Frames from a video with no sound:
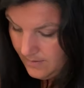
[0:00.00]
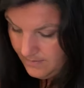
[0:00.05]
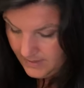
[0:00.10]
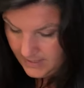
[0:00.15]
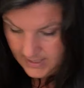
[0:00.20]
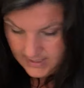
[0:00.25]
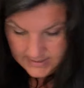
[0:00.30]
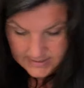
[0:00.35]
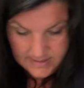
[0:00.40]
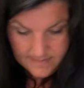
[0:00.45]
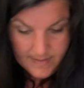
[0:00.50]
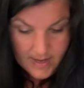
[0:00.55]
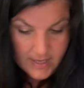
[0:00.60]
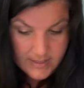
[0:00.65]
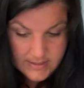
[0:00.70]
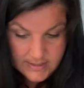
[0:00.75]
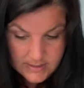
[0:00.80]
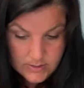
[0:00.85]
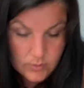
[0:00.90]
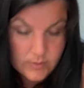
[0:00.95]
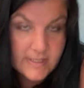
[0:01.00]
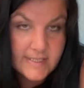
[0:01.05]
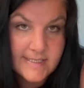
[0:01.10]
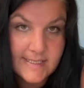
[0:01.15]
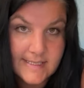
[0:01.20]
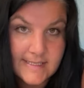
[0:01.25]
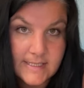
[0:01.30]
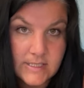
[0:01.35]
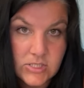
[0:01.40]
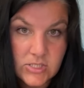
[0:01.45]
because the box is only
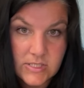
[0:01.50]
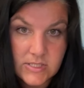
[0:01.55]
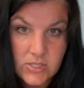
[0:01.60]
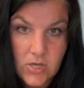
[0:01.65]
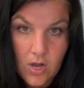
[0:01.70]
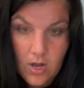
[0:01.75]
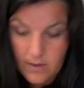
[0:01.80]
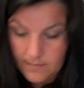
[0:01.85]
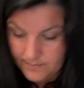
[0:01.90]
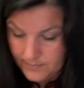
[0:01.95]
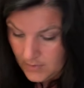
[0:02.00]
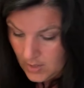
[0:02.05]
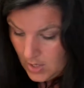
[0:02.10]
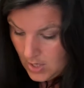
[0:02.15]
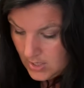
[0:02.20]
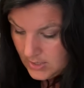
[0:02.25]
6 inches tall.